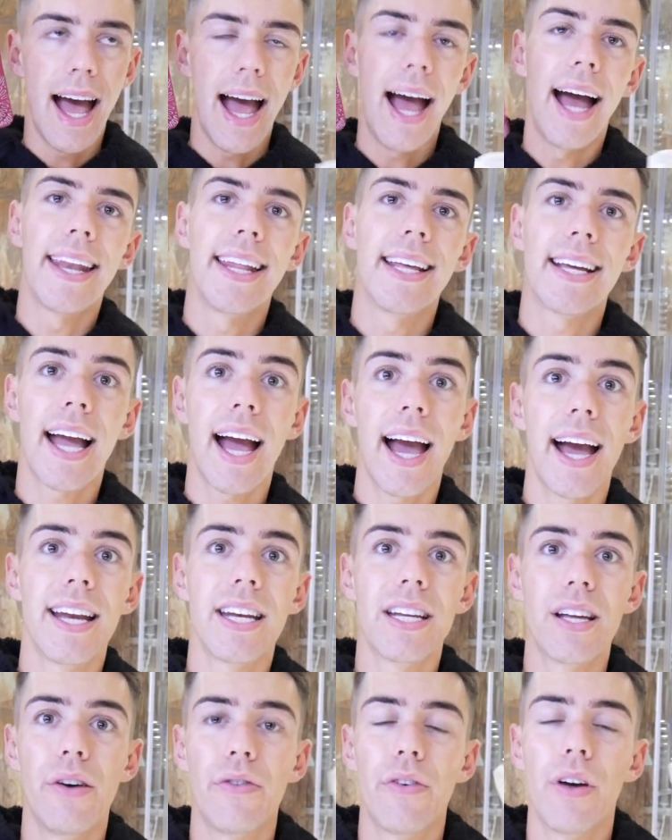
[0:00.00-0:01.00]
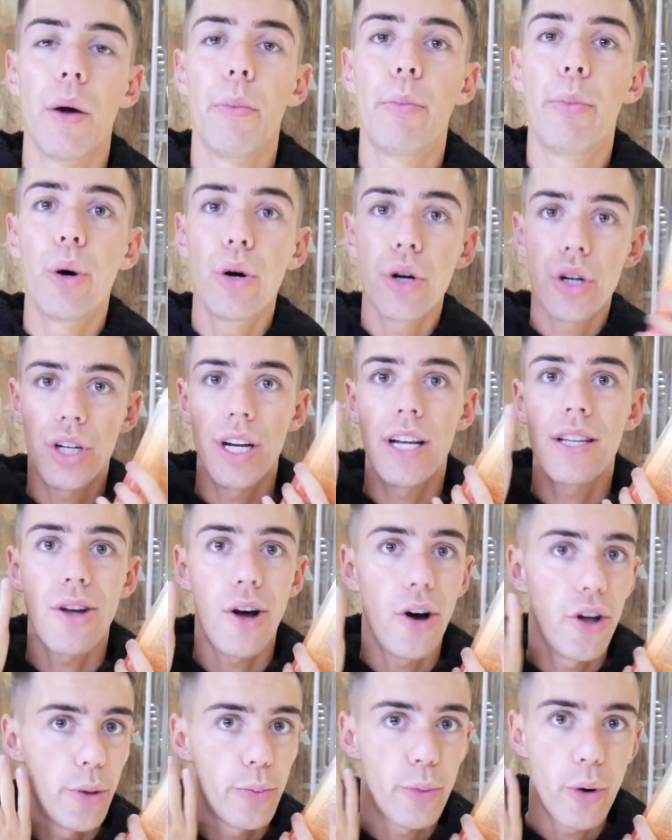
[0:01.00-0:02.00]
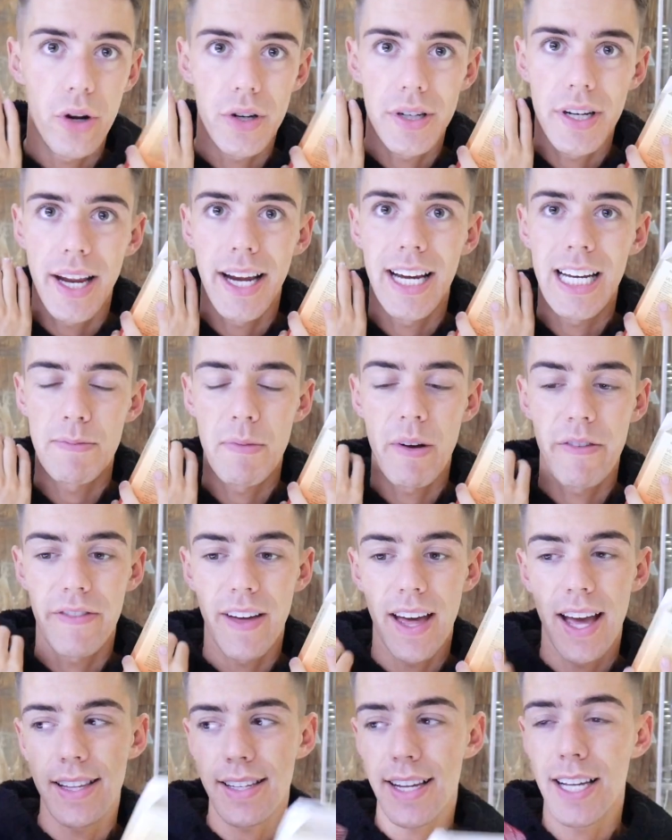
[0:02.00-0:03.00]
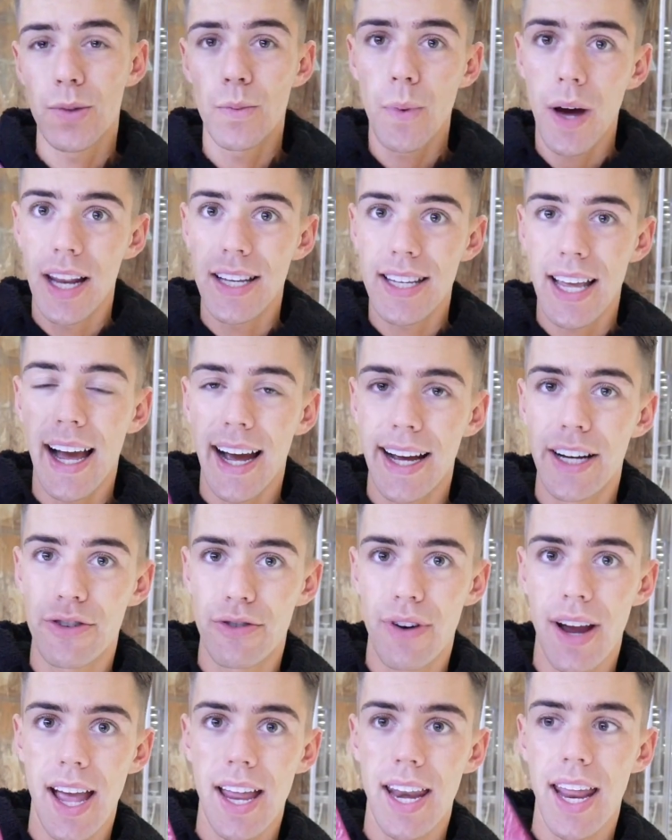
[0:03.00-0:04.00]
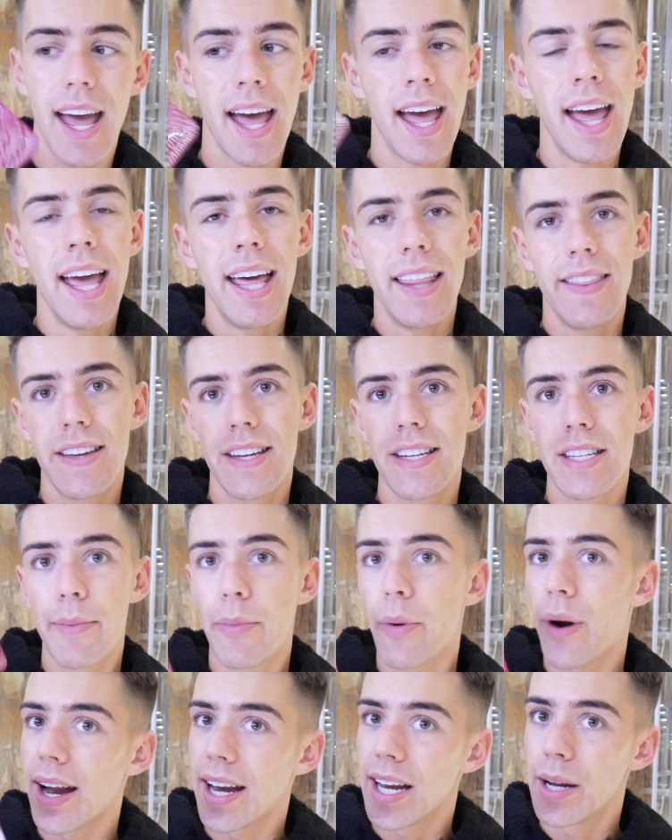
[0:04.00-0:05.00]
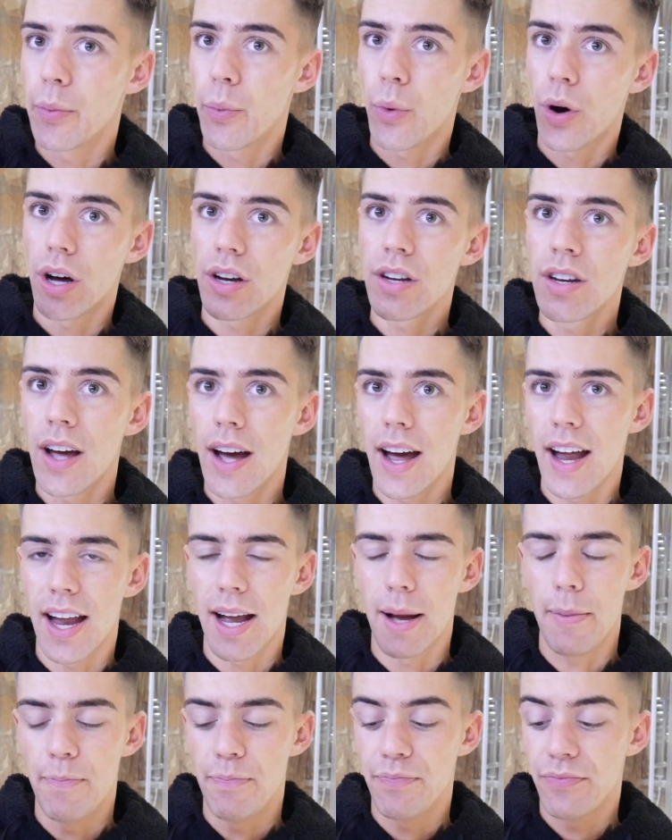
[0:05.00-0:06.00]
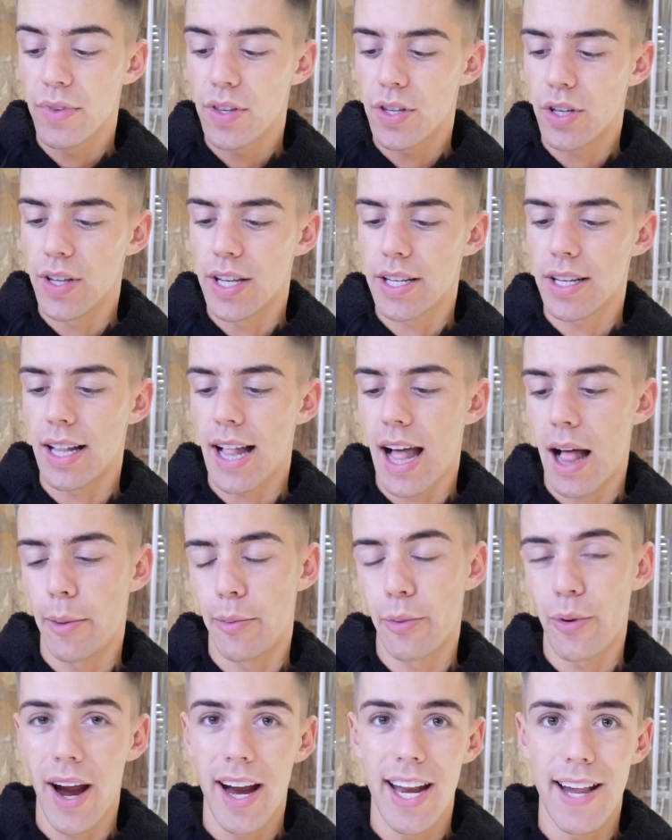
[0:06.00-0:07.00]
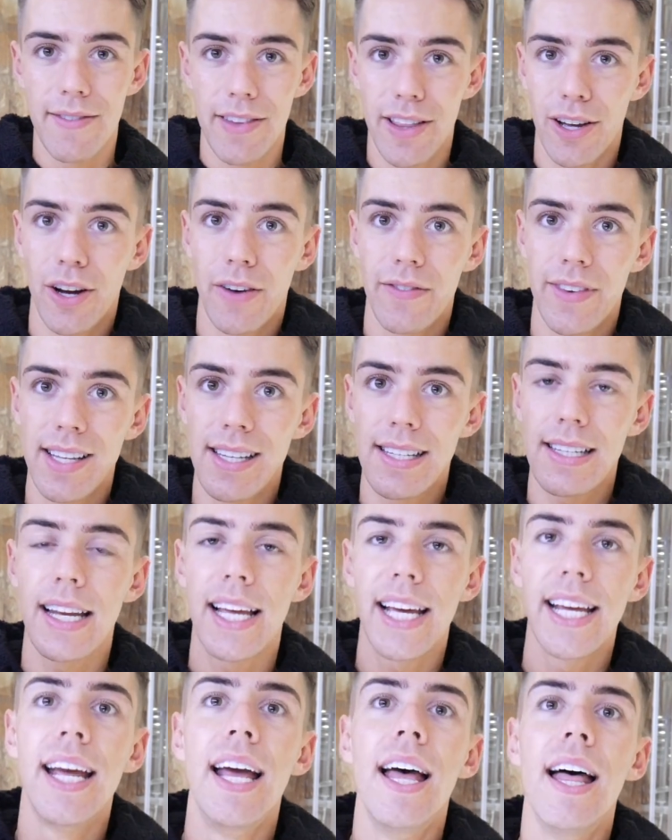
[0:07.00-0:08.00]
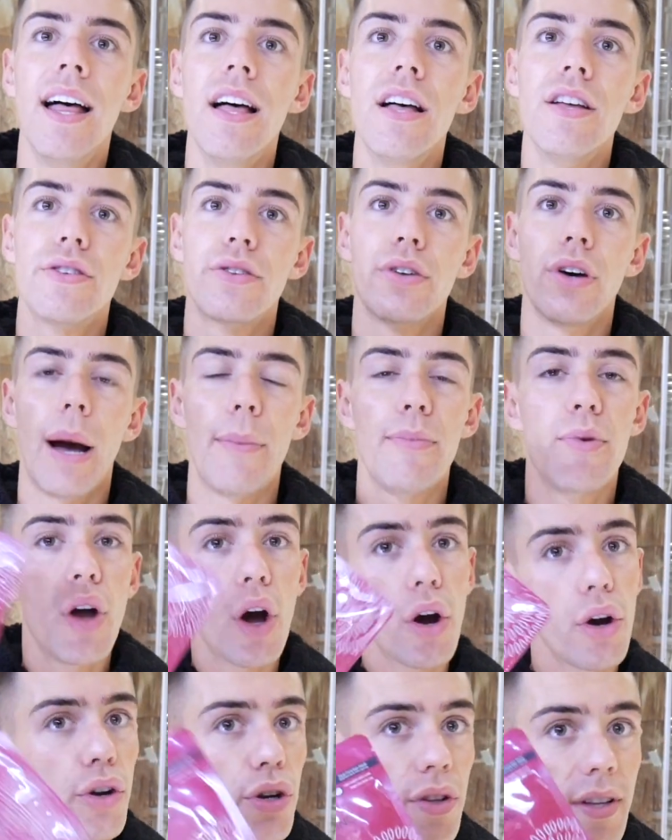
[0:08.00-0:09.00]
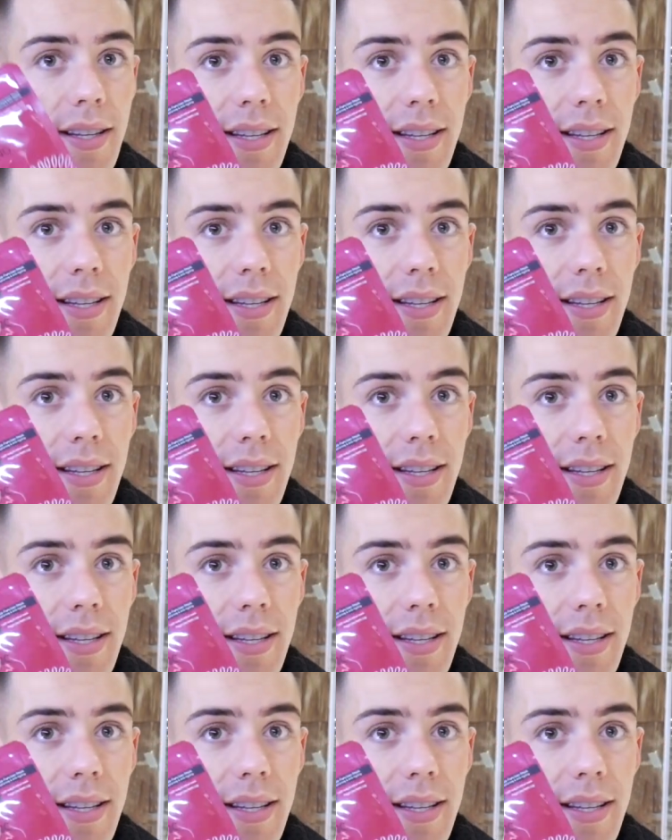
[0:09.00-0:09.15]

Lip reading: and it kind of pushes all the product into my face as well as hydrating it. This is a brightening one, so this will help brighten everything, obviously. So I'm not going to do